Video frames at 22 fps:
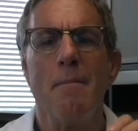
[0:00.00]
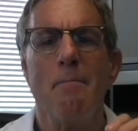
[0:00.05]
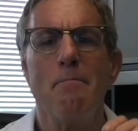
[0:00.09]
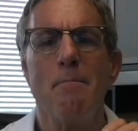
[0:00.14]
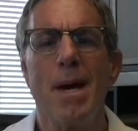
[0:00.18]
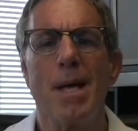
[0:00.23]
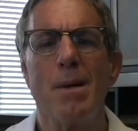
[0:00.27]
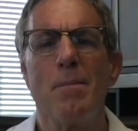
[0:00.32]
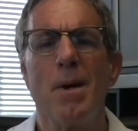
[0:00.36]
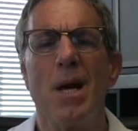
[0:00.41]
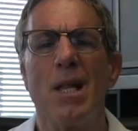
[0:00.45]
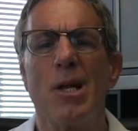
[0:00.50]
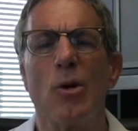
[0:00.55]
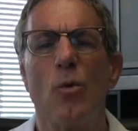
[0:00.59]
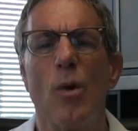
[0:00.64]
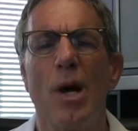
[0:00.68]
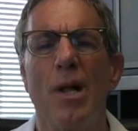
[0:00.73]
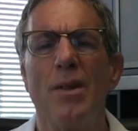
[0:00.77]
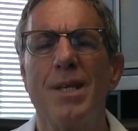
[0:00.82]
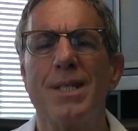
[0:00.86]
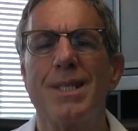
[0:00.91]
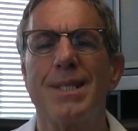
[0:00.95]
Metabolic
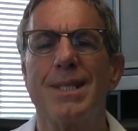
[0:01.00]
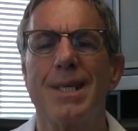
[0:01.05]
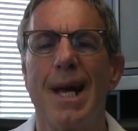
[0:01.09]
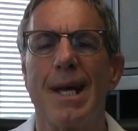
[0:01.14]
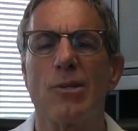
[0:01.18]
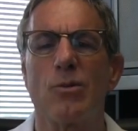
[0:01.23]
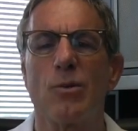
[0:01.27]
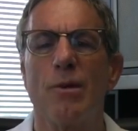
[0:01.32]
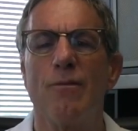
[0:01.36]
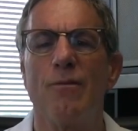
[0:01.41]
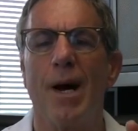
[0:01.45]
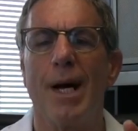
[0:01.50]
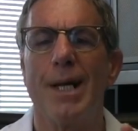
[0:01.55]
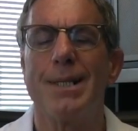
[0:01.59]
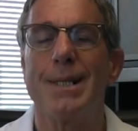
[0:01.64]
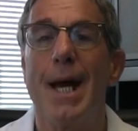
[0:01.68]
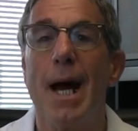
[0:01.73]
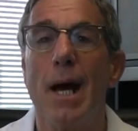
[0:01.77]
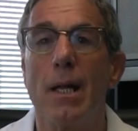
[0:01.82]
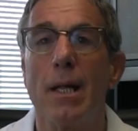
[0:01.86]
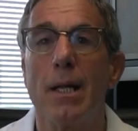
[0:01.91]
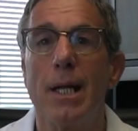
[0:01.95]
wellness is actually
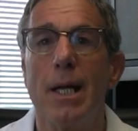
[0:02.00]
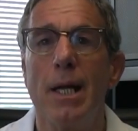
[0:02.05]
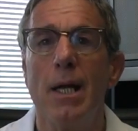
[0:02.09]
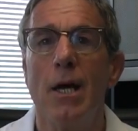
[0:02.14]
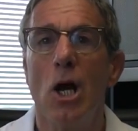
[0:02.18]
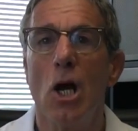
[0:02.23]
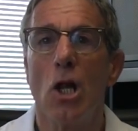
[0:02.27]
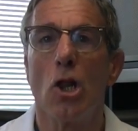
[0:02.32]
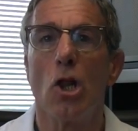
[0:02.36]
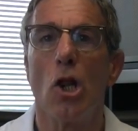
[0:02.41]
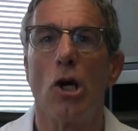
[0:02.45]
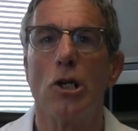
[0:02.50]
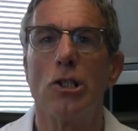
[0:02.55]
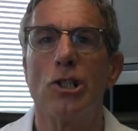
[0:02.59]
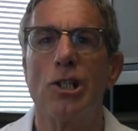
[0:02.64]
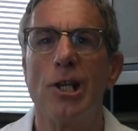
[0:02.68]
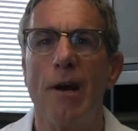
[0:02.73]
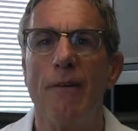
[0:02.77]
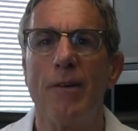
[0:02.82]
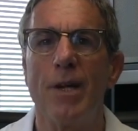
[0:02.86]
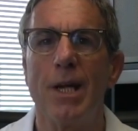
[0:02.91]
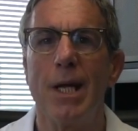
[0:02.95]
vitality,
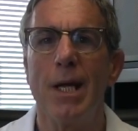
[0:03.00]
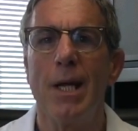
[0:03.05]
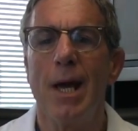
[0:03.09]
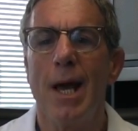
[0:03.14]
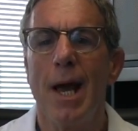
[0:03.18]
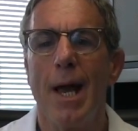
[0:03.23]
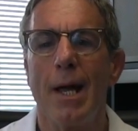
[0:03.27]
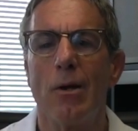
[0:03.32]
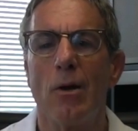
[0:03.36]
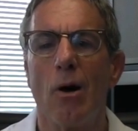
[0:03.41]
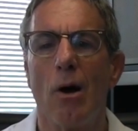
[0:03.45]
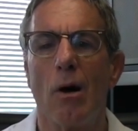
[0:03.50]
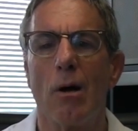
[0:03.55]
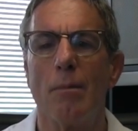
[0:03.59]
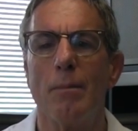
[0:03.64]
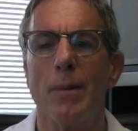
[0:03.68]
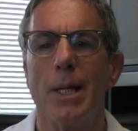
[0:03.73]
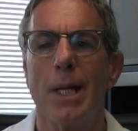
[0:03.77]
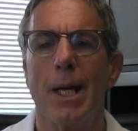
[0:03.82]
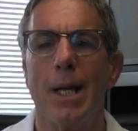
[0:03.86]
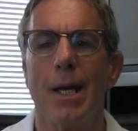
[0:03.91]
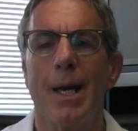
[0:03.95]
longevity, and
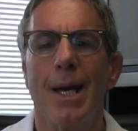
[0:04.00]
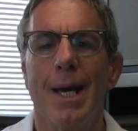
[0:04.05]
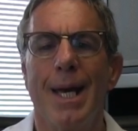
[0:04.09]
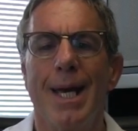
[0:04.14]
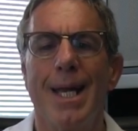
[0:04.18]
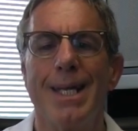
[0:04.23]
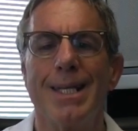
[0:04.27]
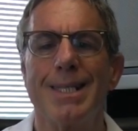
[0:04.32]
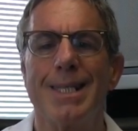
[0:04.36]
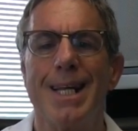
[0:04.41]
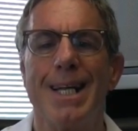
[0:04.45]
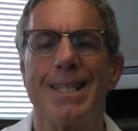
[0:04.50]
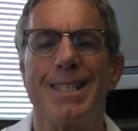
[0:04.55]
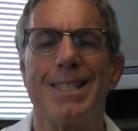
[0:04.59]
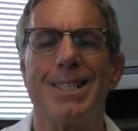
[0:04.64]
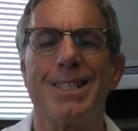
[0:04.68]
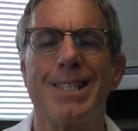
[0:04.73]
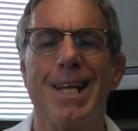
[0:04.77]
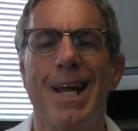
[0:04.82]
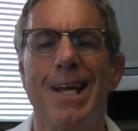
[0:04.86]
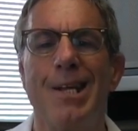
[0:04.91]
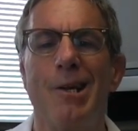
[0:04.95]
harmony. It is that
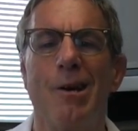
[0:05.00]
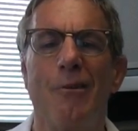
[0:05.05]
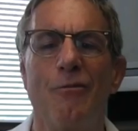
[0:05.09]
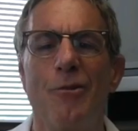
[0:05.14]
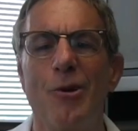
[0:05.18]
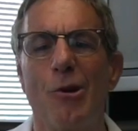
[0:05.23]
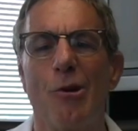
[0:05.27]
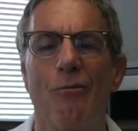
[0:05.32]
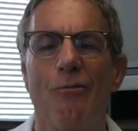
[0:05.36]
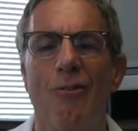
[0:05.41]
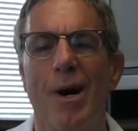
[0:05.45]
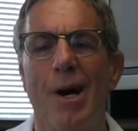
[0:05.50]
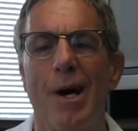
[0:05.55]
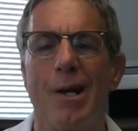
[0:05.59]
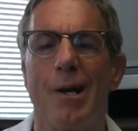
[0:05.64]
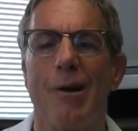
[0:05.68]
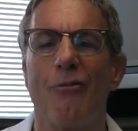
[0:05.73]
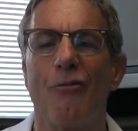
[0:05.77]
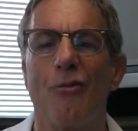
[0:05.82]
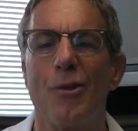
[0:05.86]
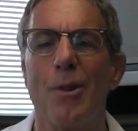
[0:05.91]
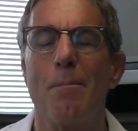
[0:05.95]
state of
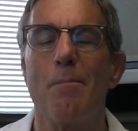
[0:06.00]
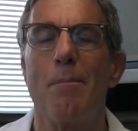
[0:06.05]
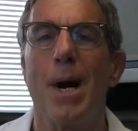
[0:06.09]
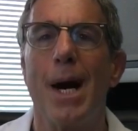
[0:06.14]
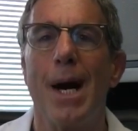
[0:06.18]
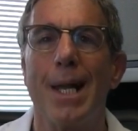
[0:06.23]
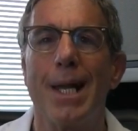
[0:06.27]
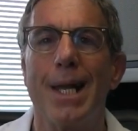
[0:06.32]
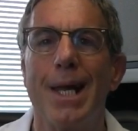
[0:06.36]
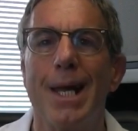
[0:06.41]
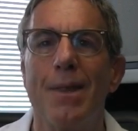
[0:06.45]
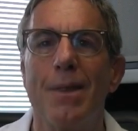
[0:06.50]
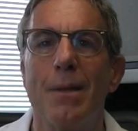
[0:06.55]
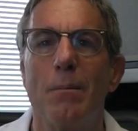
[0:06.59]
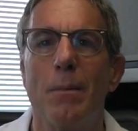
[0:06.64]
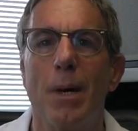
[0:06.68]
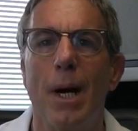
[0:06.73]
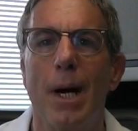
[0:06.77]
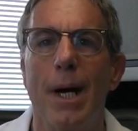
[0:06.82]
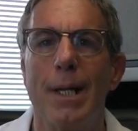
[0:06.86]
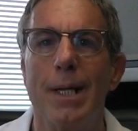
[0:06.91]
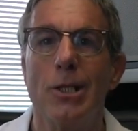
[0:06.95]
nirvana for the body and the
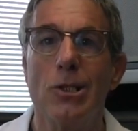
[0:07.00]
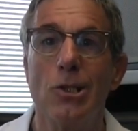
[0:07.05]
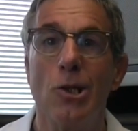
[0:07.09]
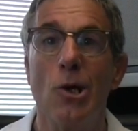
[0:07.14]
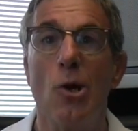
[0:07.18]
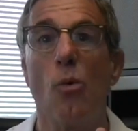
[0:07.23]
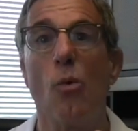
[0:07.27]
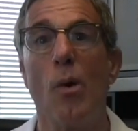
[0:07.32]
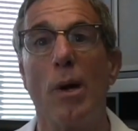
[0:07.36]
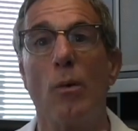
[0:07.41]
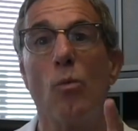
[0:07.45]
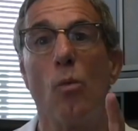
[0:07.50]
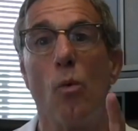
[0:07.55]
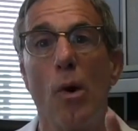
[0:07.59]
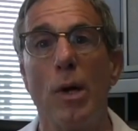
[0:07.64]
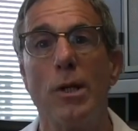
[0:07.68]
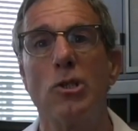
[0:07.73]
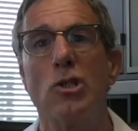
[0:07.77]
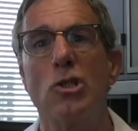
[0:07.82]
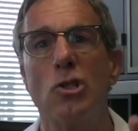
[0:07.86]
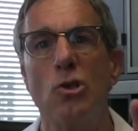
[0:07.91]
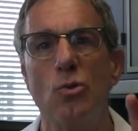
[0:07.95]
mind. And you know what?
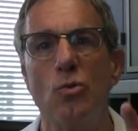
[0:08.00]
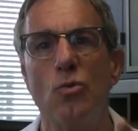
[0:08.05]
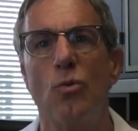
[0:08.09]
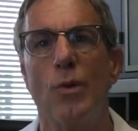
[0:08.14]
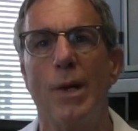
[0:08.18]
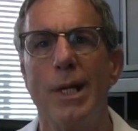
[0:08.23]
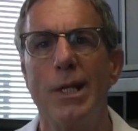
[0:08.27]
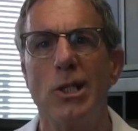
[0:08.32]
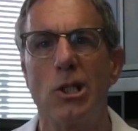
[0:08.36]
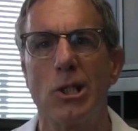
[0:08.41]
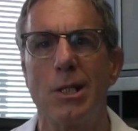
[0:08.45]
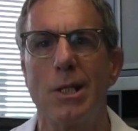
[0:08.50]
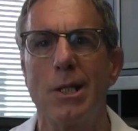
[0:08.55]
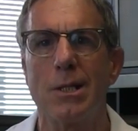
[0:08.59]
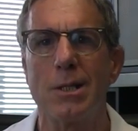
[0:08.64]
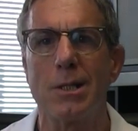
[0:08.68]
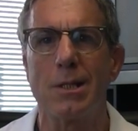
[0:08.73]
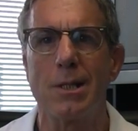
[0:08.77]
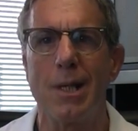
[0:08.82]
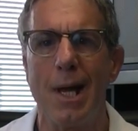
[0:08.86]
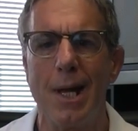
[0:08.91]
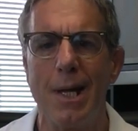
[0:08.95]
Once you reach this
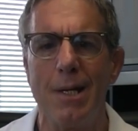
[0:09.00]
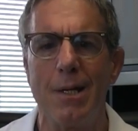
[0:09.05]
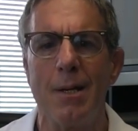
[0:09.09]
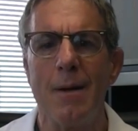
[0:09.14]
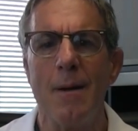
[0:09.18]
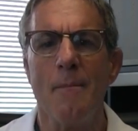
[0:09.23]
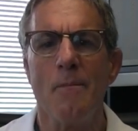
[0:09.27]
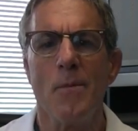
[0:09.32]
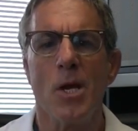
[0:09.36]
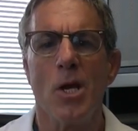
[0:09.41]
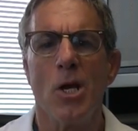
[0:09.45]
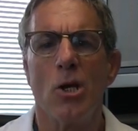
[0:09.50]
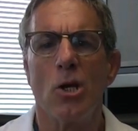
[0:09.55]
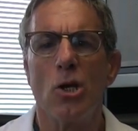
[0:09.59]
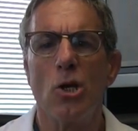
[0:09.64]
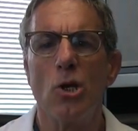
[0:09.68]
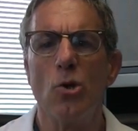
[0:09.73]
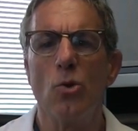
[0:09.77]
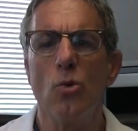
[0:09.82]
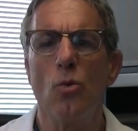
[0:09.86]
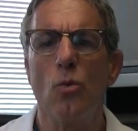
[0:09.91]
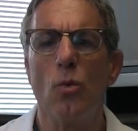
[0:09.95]
state,
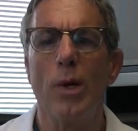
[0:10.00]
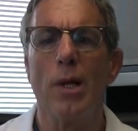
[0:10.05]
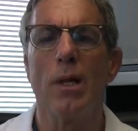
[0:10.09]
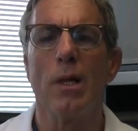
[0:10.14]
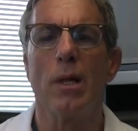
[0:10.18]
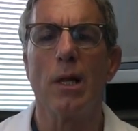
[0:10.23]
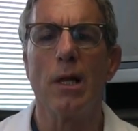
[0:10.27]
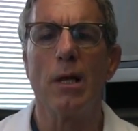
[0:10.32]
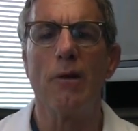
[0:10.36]
you will